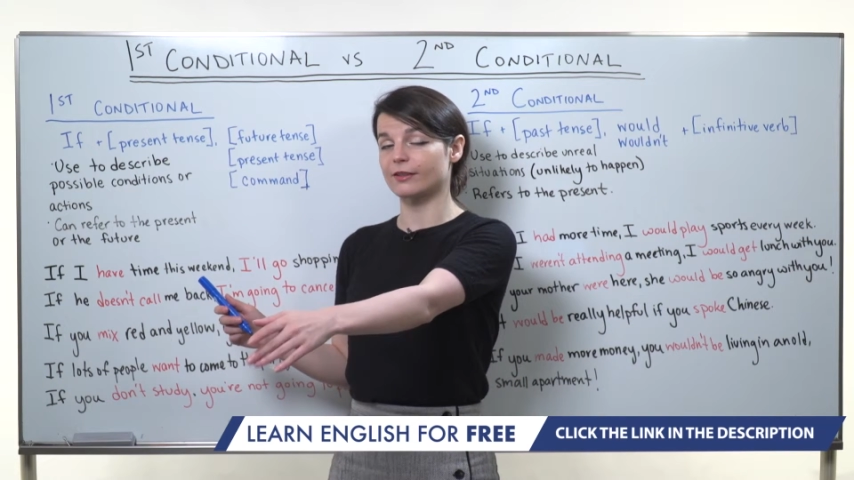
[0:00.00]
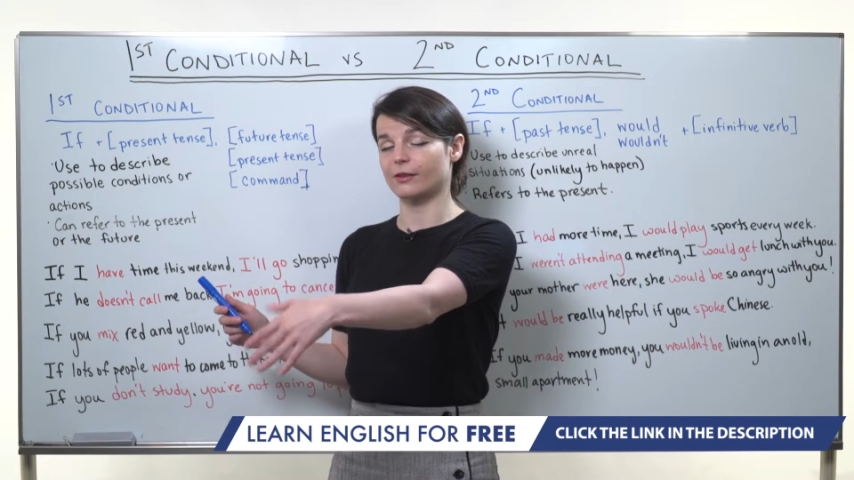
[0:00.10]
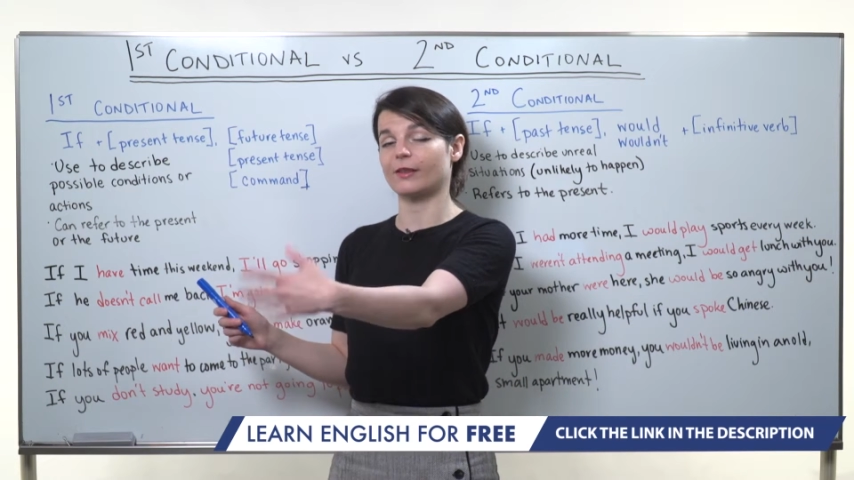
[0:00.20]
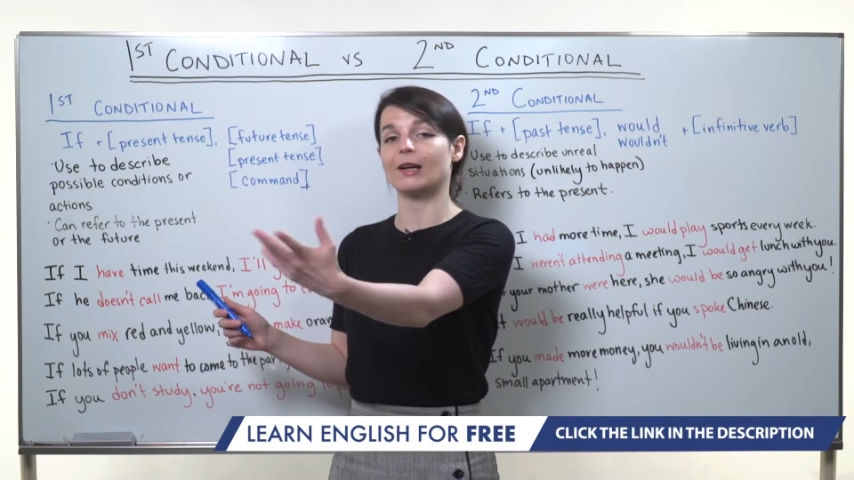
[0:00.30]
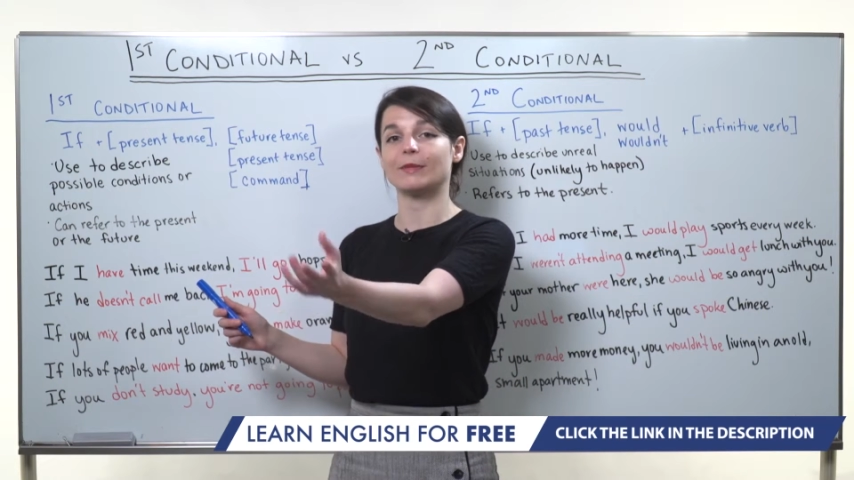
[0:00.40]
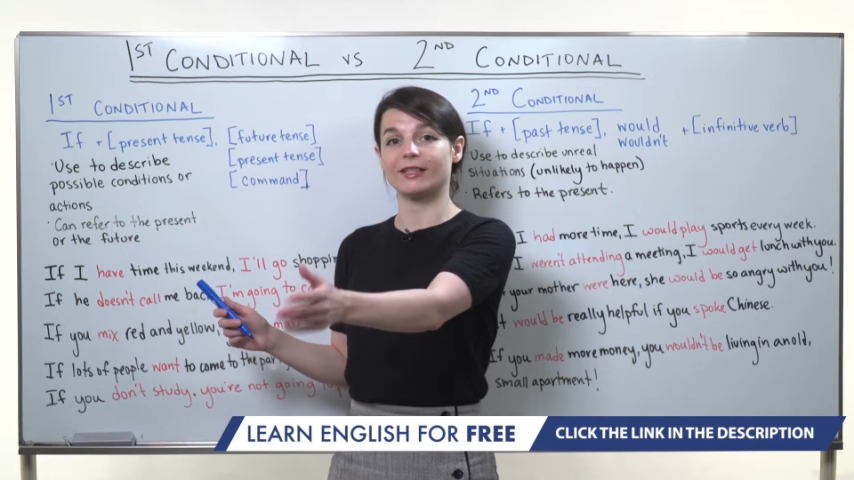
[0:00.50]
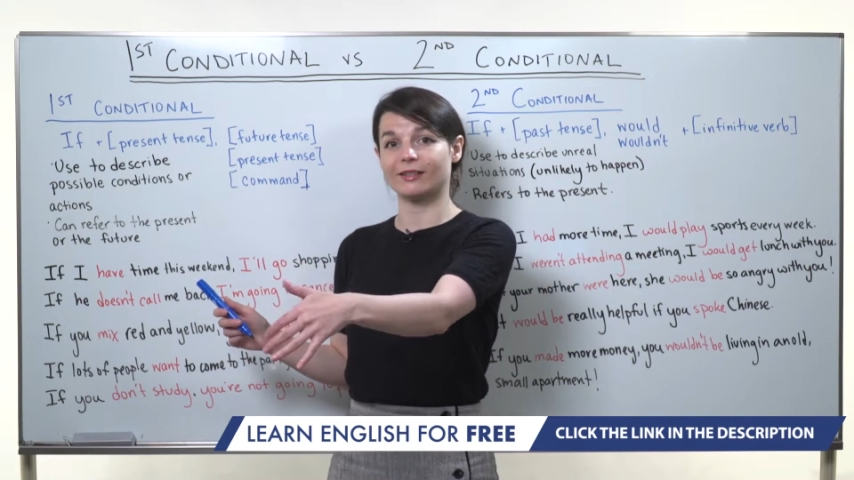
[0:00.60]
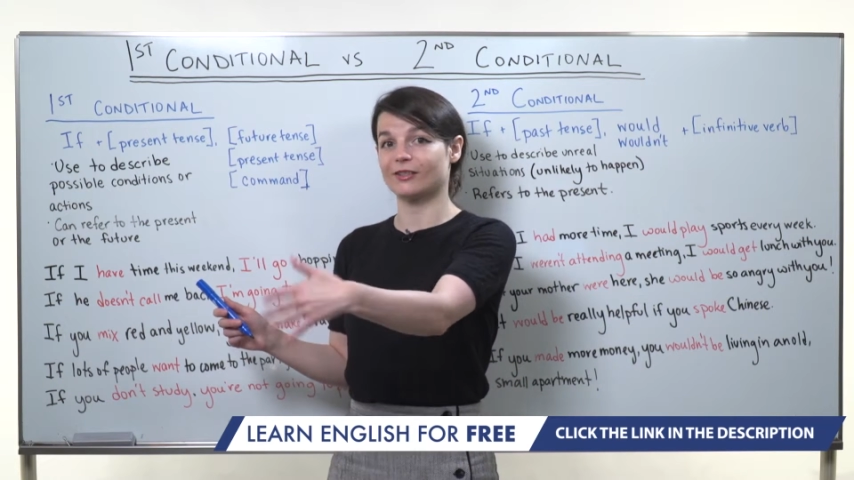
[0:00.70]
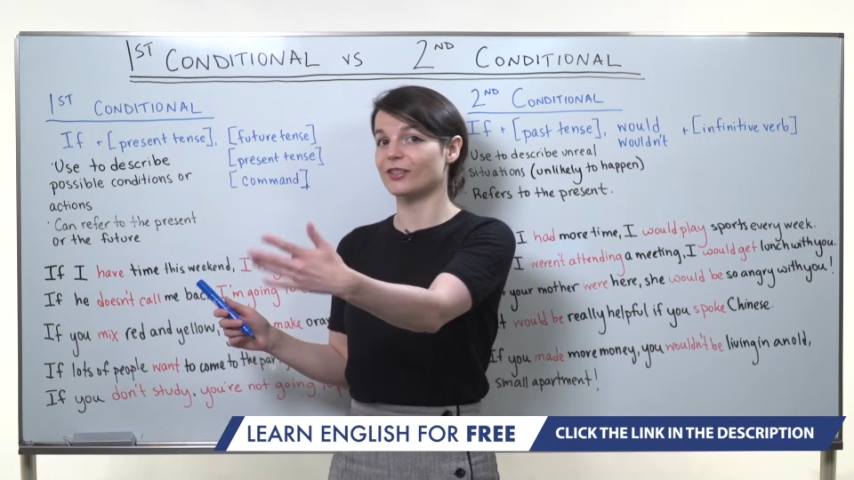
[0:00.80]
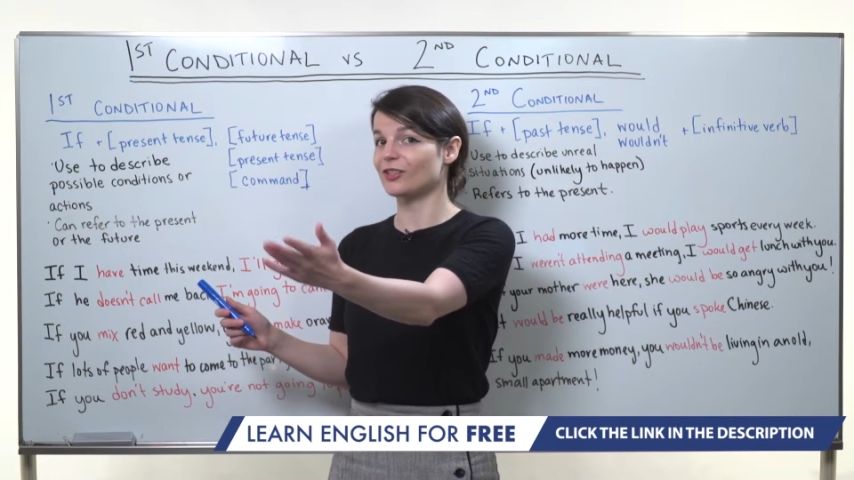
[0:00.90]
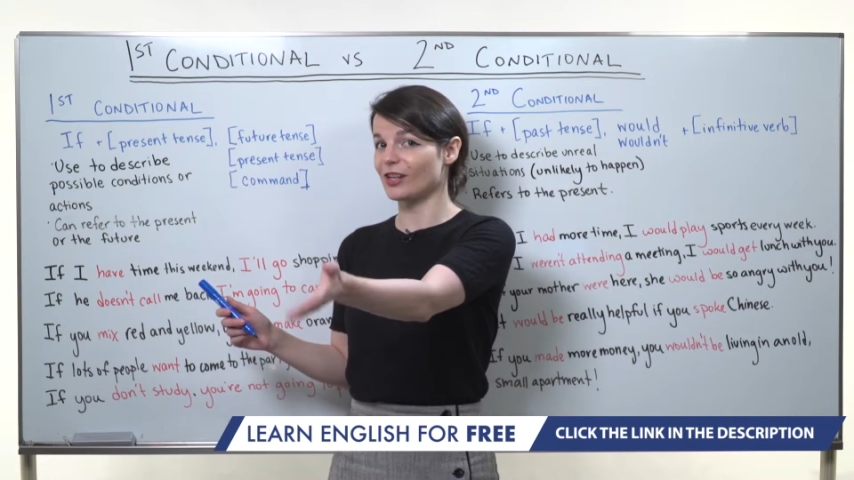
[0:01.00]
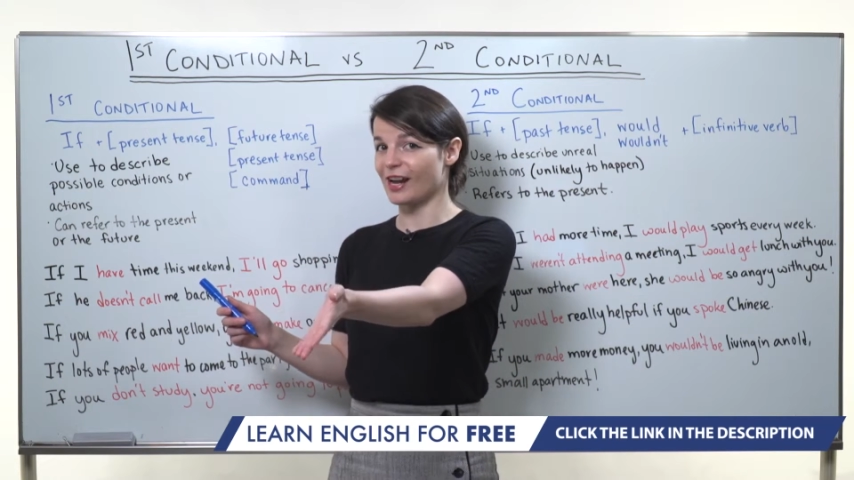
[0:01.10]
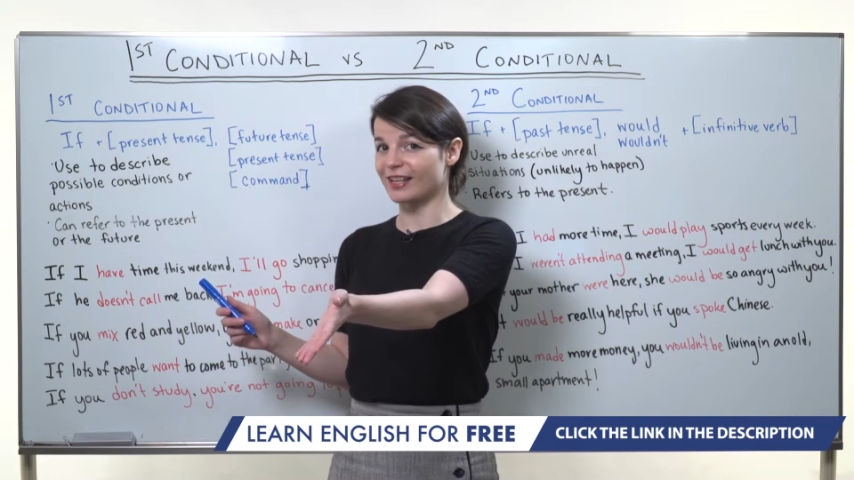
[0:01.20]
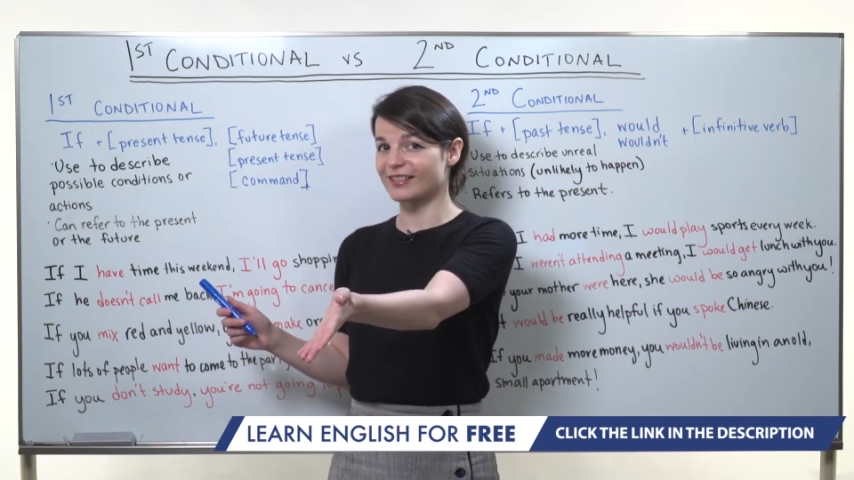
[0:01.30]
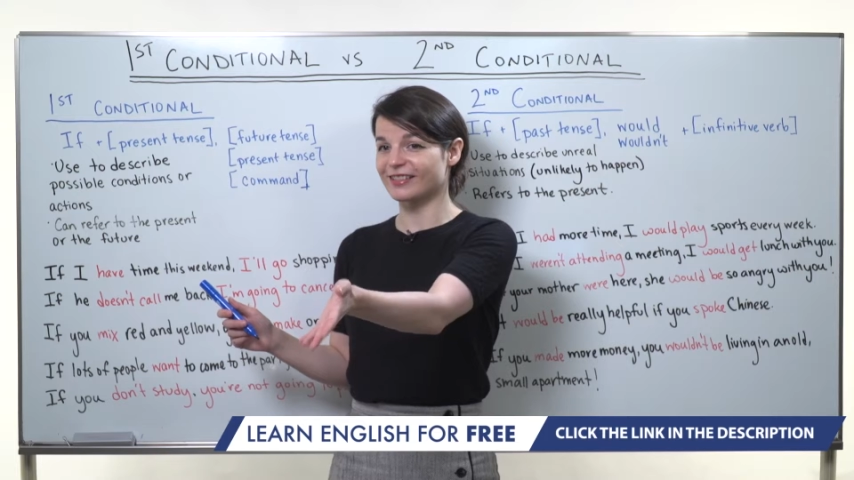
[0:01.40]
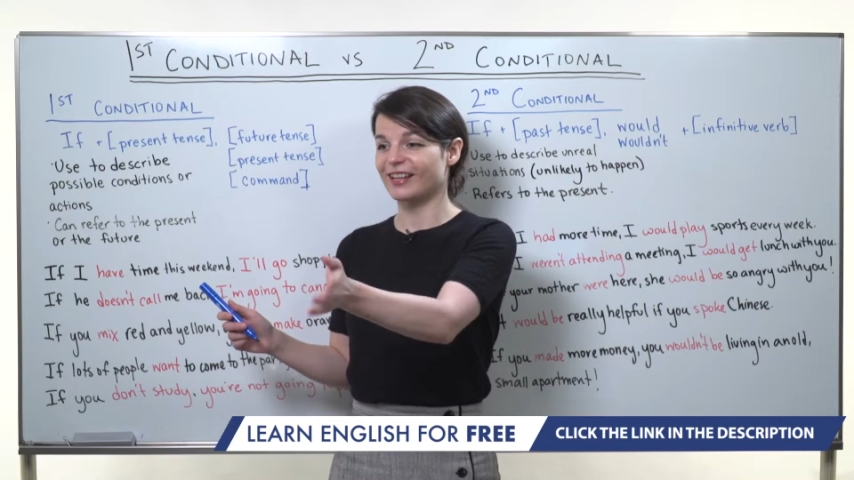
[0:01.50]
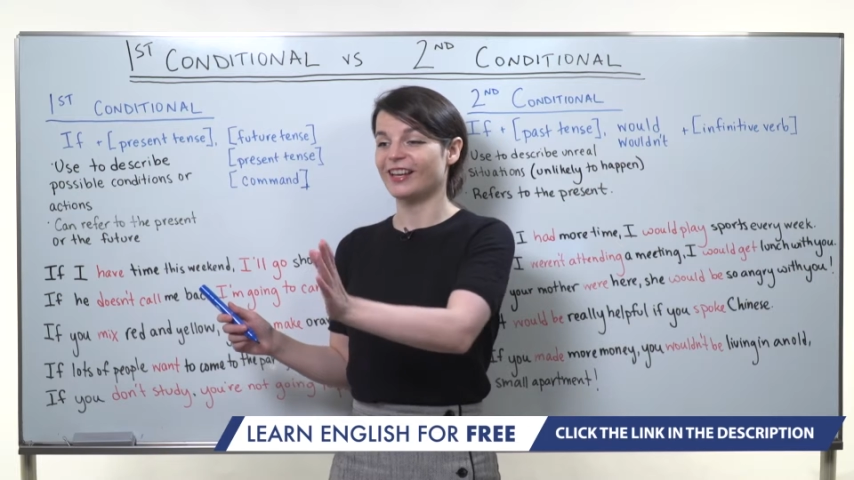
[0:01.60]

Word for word: so that means there's a chance